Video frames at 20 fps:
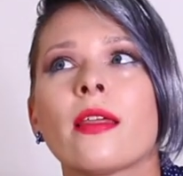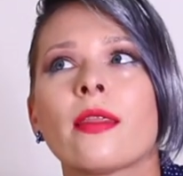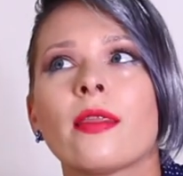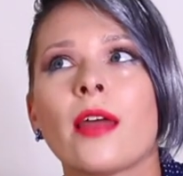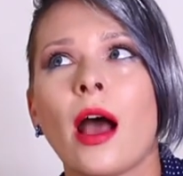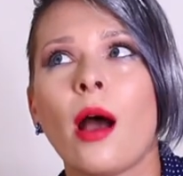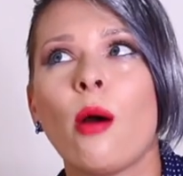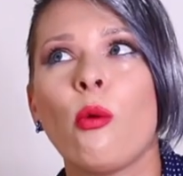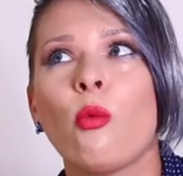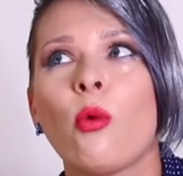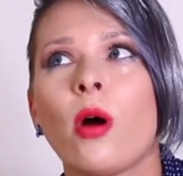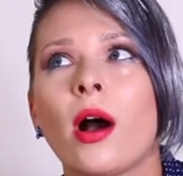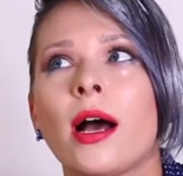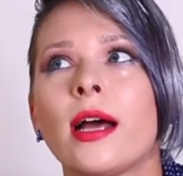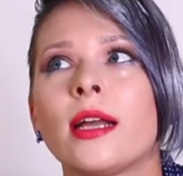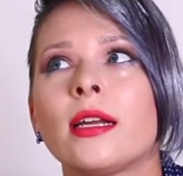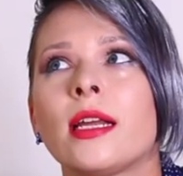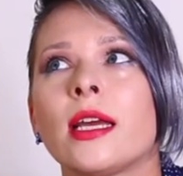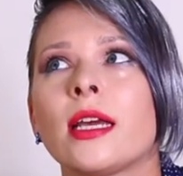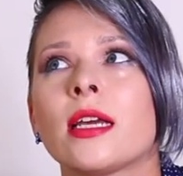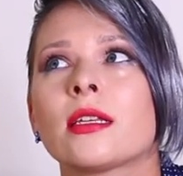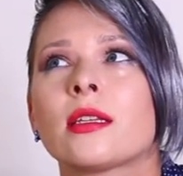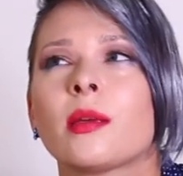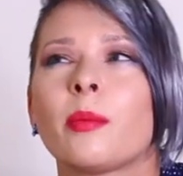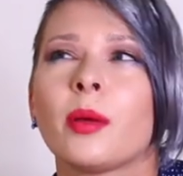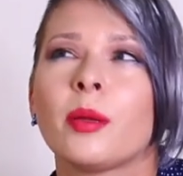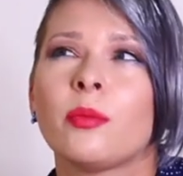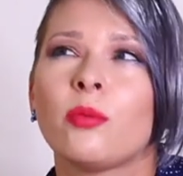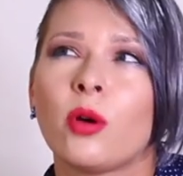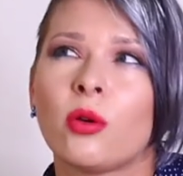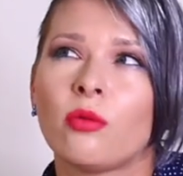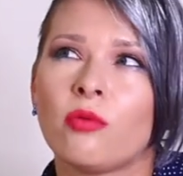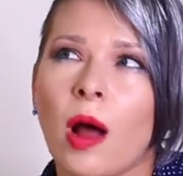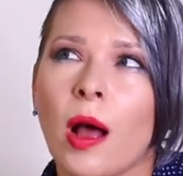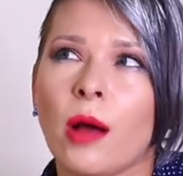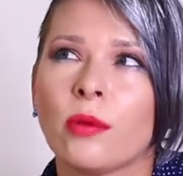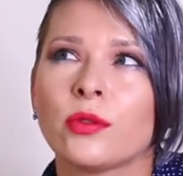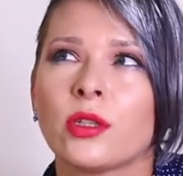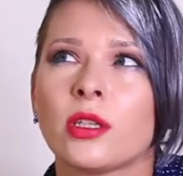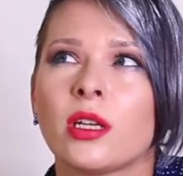That one is a bit more
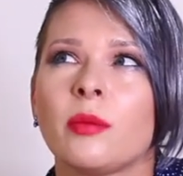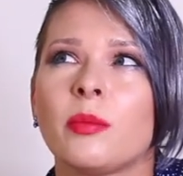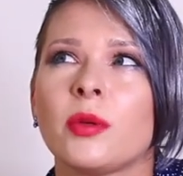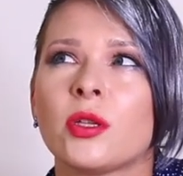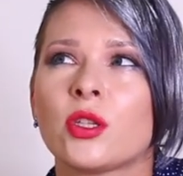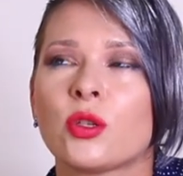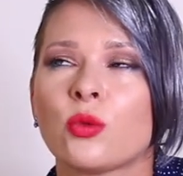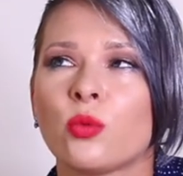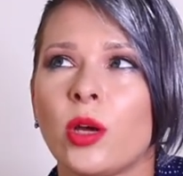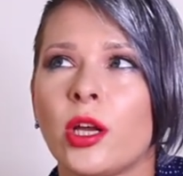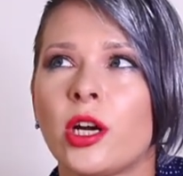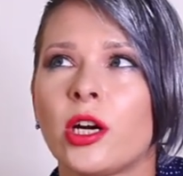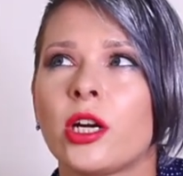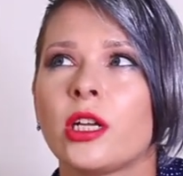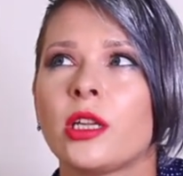rounded, a bit sweeter,